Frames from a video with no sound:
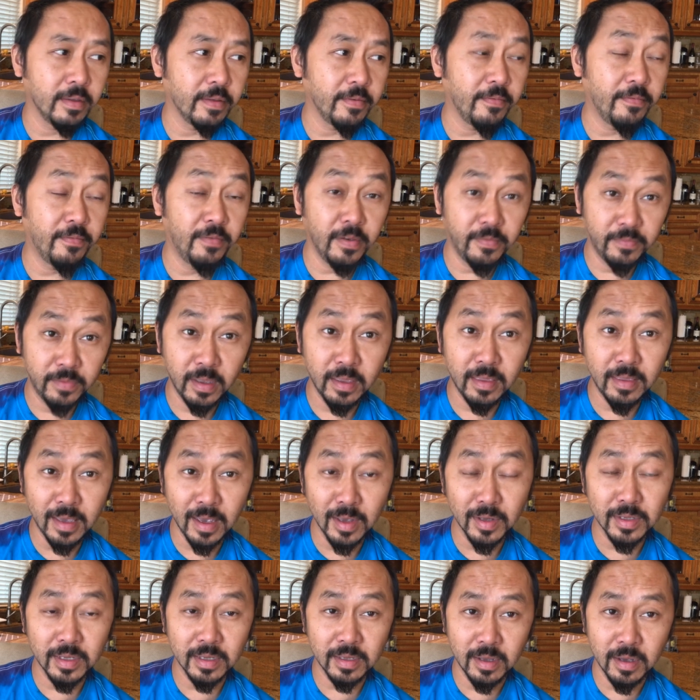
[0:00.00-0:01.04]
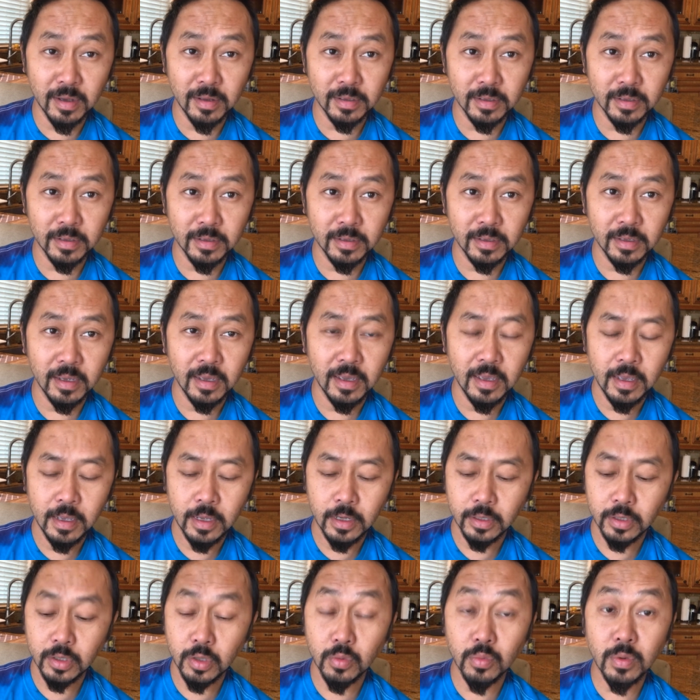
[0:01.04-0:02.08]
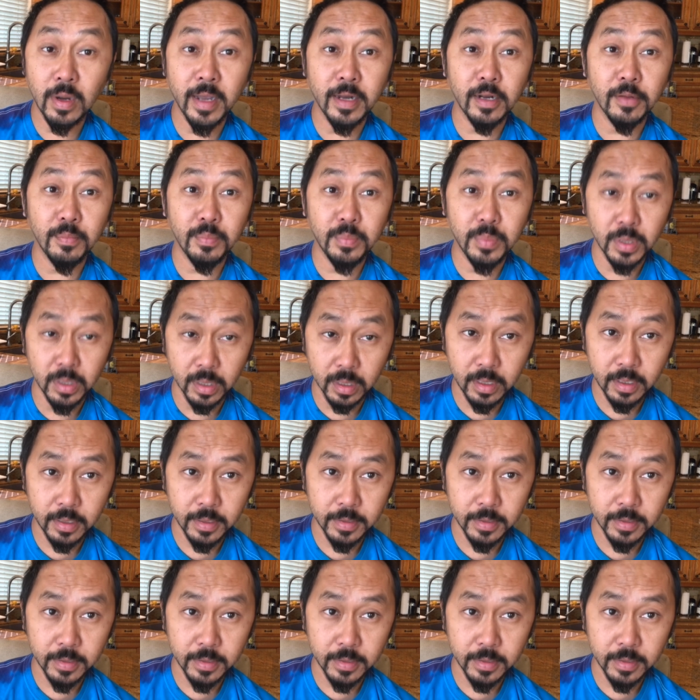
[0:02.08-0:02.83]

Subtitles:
$50,000, to write a book.